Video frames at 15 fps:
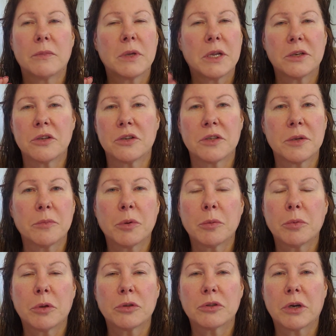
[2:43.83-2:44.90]
It's just simple
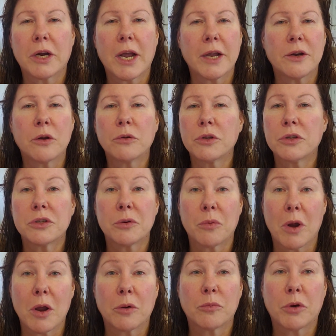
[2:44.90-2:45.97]
blow dry. I don't use a
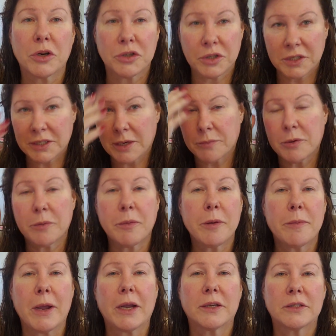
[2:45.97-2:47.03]
round brush except on my
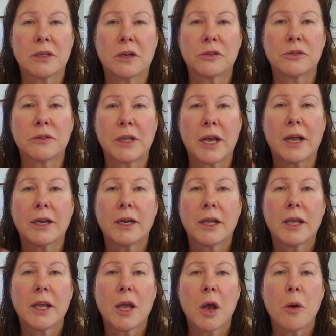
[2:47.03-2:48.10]
bangs, and I'll do that.
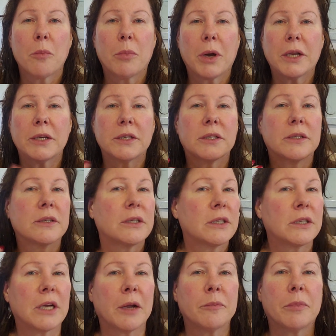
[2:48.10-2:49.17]
But
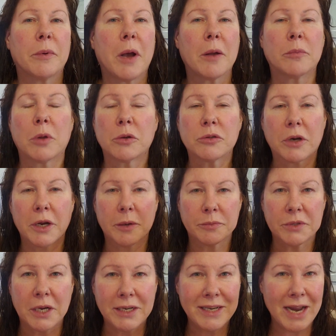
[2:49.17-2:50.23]
I blow dry
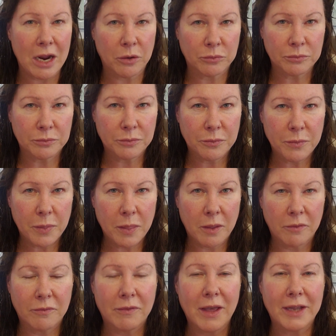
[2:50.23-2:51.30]
upside down.
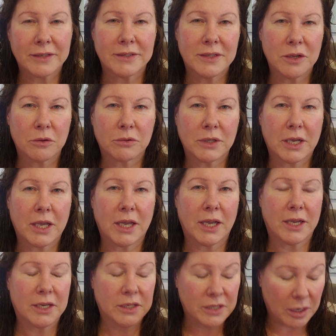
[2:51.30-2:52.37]
That's the only
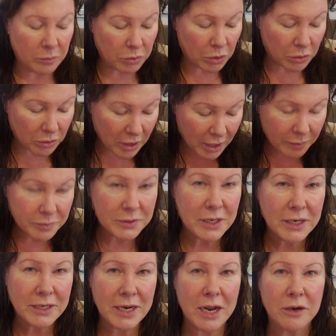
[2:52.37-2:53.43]
key, is I blow it
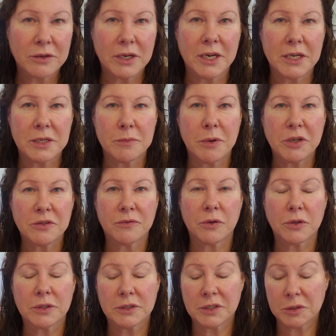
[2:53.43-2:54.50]
upside down to get as much
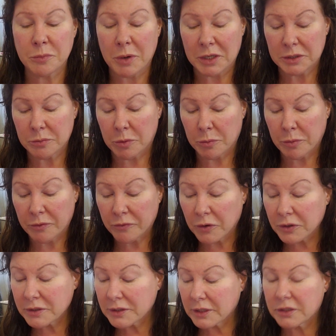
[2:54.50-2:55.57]
fullness as possible. But
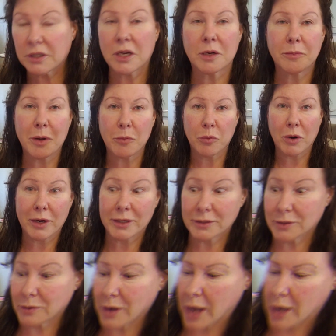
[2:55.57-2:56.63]
first, let's talk about
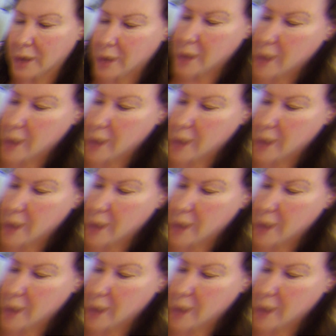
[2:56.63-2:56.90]
products. Okay,